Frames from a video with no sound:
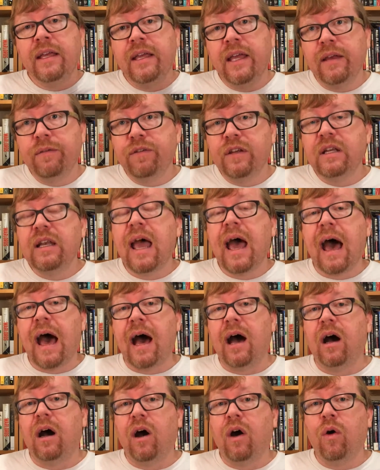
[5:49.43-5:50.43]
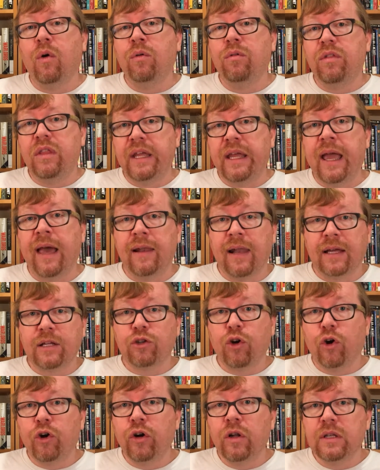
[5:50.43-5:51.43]
given how the
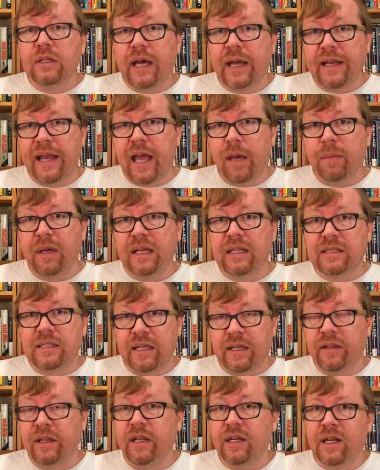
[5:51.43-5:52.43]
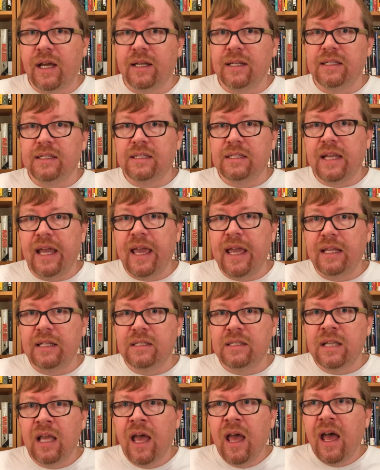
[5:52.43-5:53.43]
electoral dynamics in the United
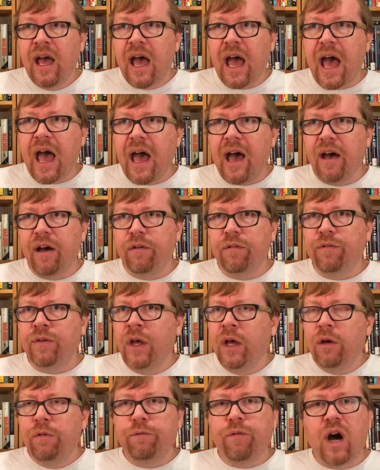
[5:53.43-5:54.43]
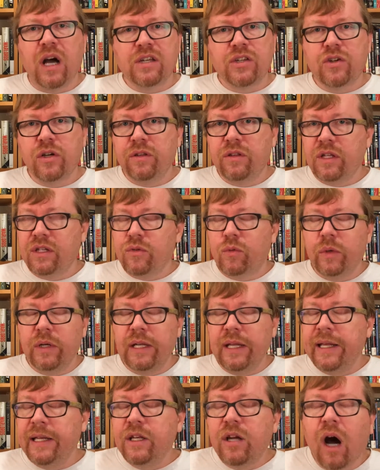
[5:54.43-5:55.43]
States have fostered this
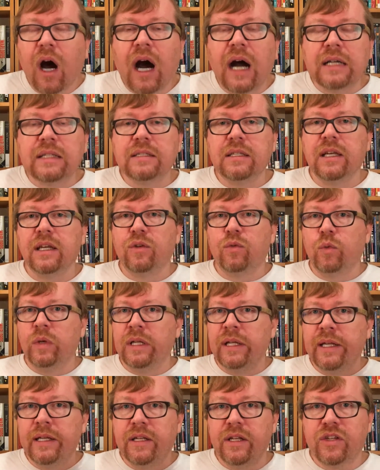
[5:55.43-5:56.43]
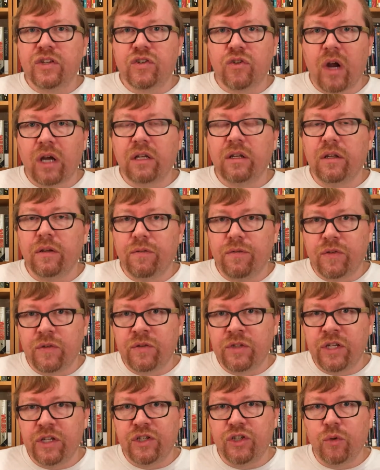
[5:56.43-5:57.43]
really toxic, really destructive
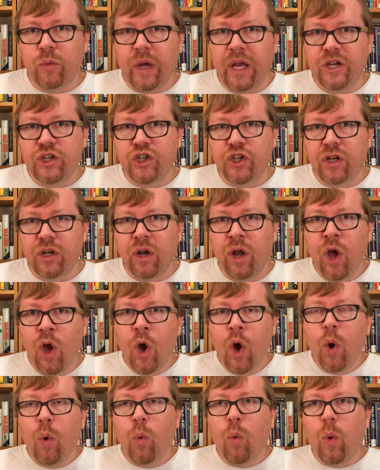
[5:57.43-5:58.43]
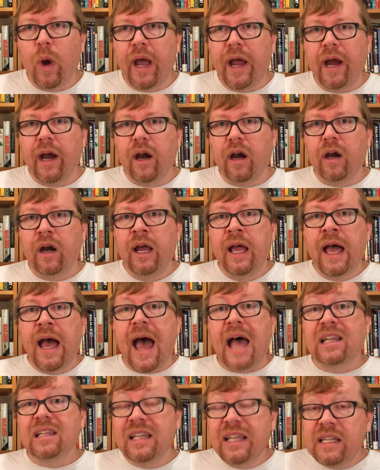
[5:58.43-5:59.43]
situation where,
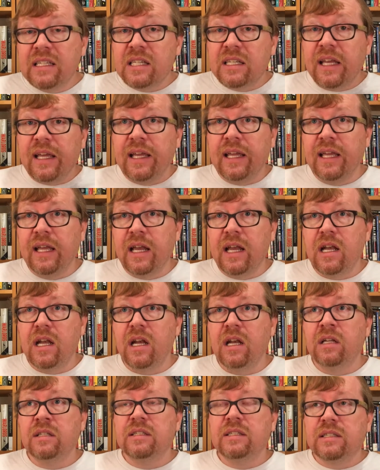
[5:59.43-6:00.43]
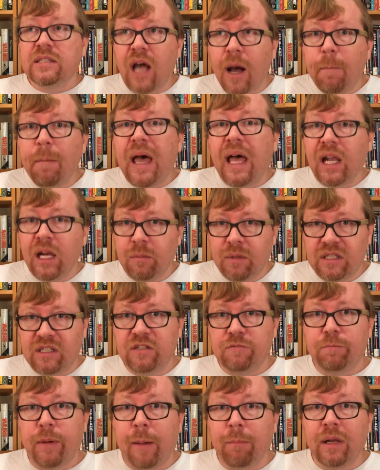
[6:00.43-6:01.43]
at least in some elements
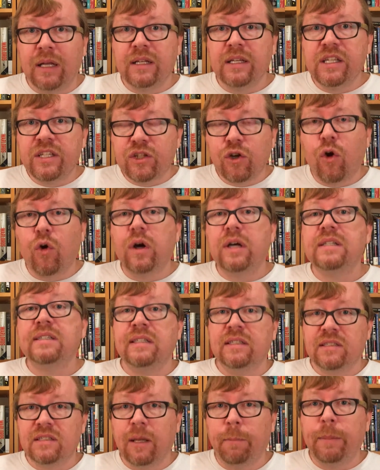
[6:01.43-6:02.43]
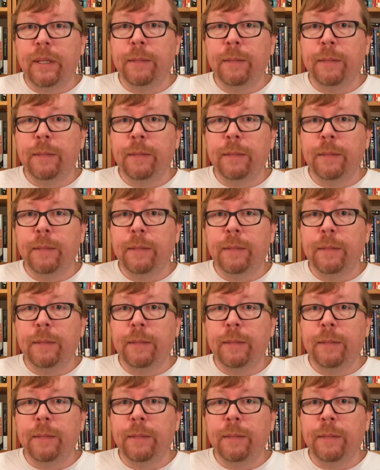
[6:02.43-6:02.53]
of public discourse, in some